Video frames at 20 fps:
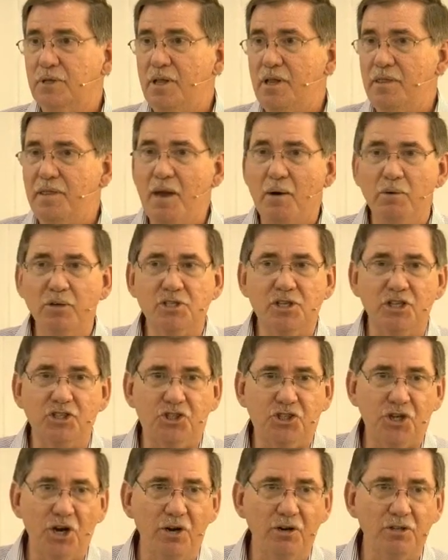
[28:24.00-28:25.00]
There was a
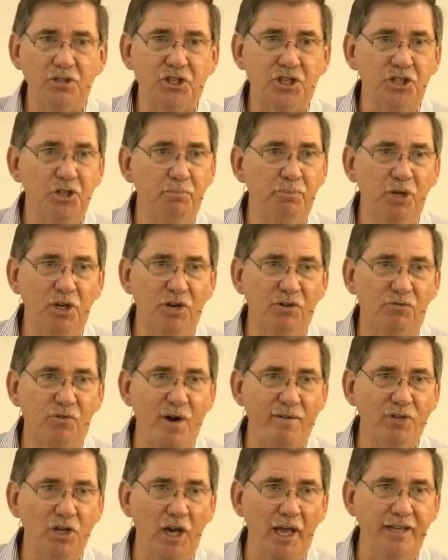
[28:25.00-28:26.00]
church in the book of
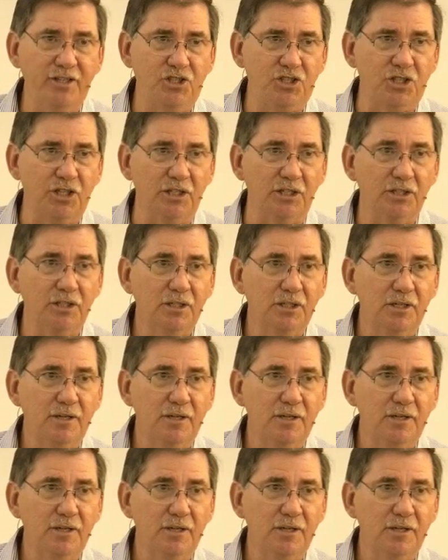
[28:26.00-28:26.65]
Revelation,